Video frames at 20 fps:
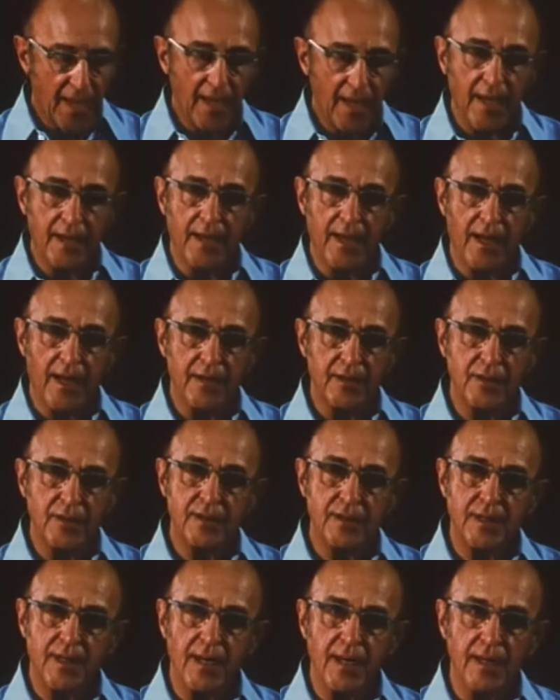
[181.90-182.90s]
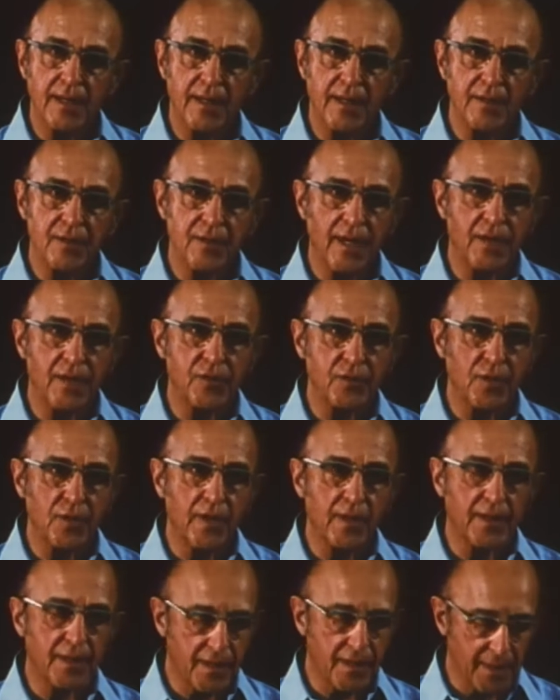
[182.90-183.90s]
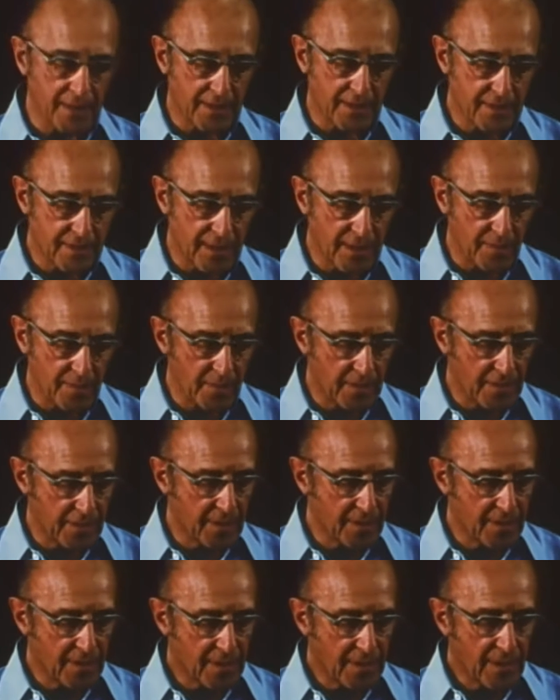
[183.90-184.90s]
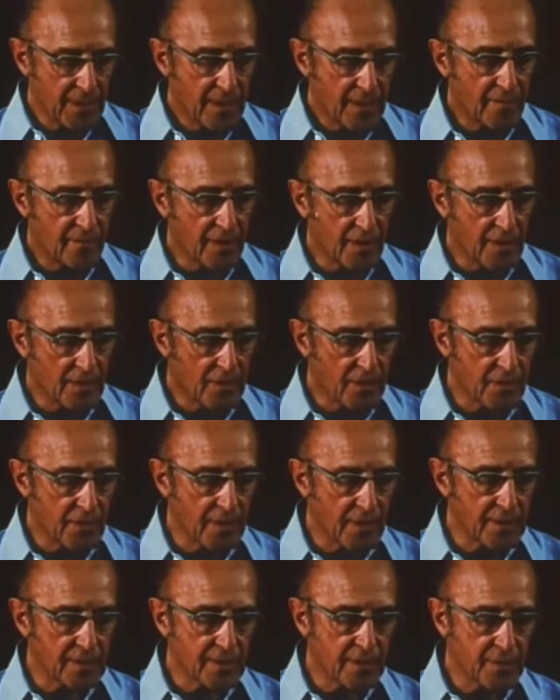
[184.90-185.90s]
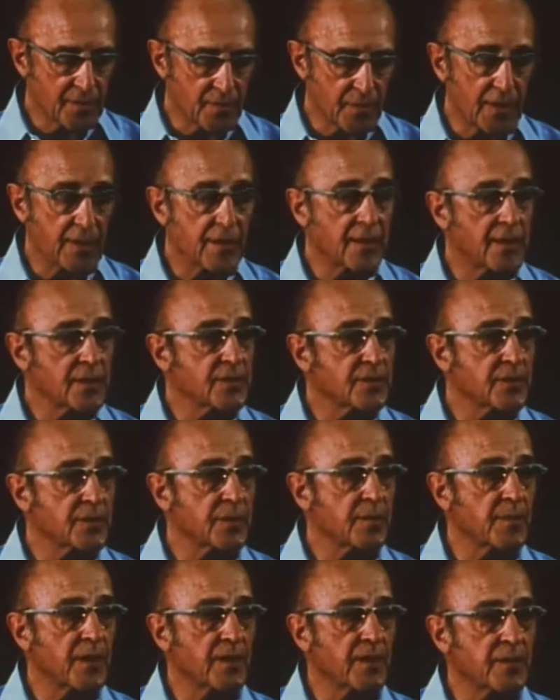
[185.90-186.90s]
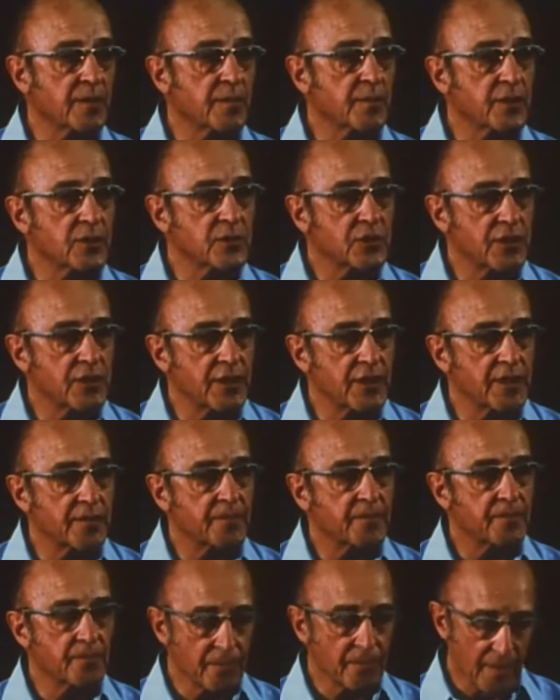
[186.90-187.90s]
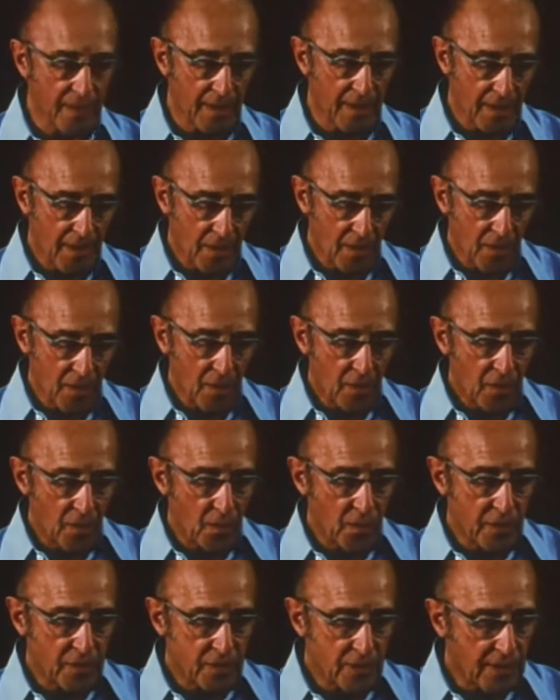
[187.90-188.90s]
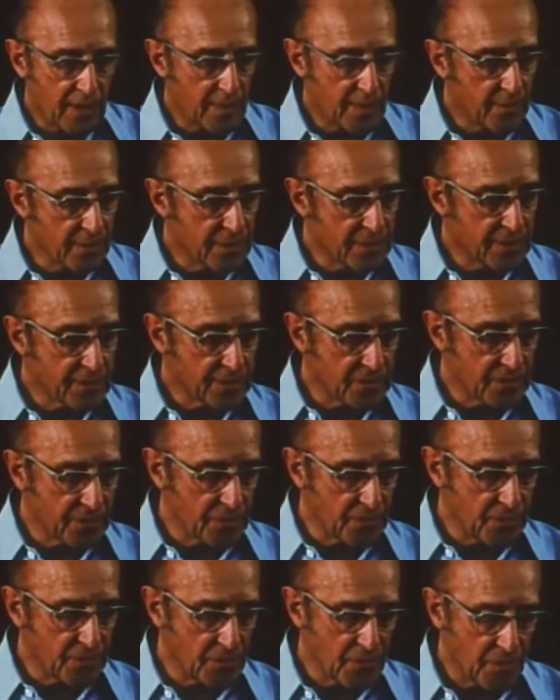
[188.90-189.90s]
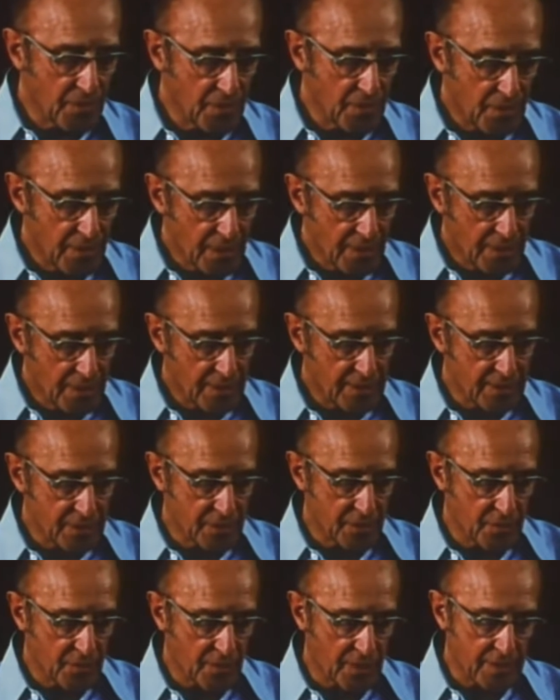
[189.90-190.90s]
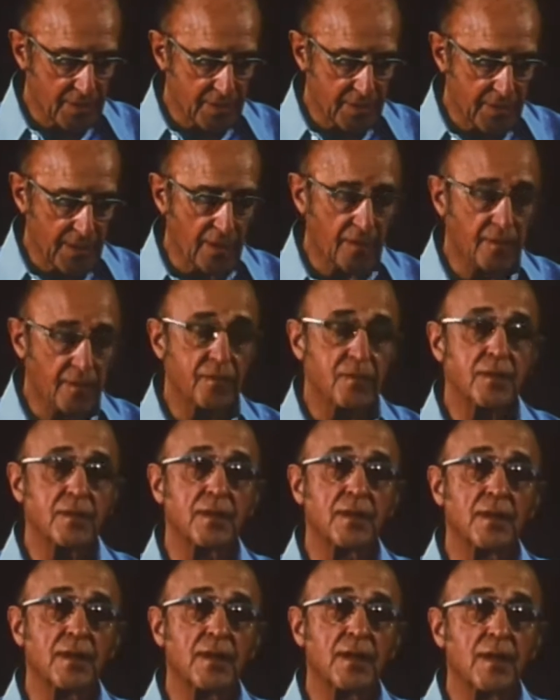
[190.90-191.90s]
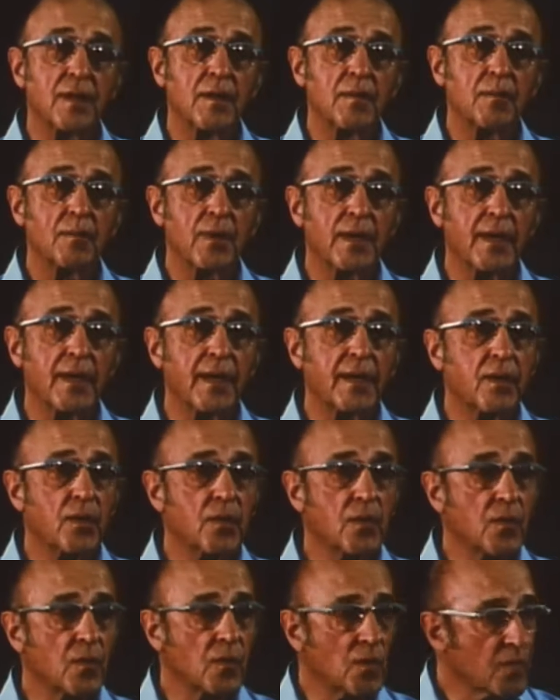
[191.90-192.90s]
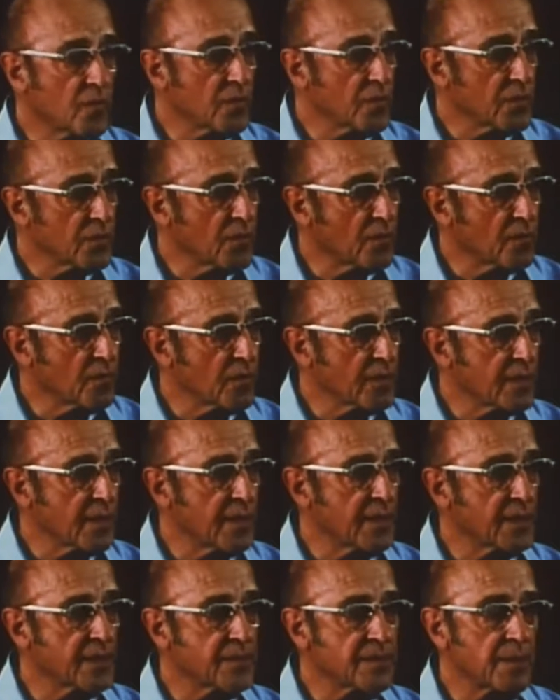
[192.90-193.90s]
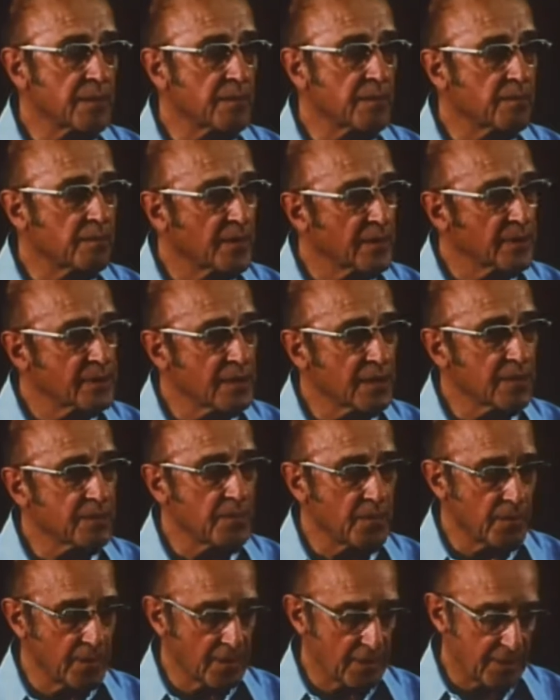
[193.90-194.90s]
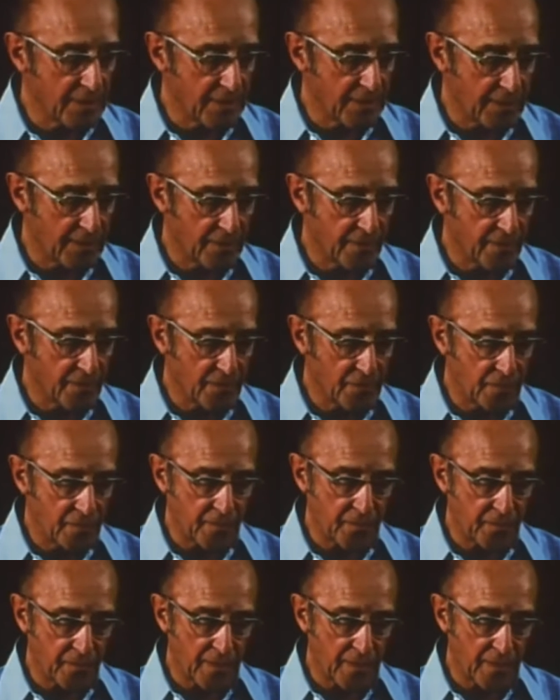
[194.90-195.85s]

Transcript: And I just can't exaggerate the excitement of our learnings as we clustered about the machine, which enabled us to listen to ourselves, playing over and over again some puzzling point in the interview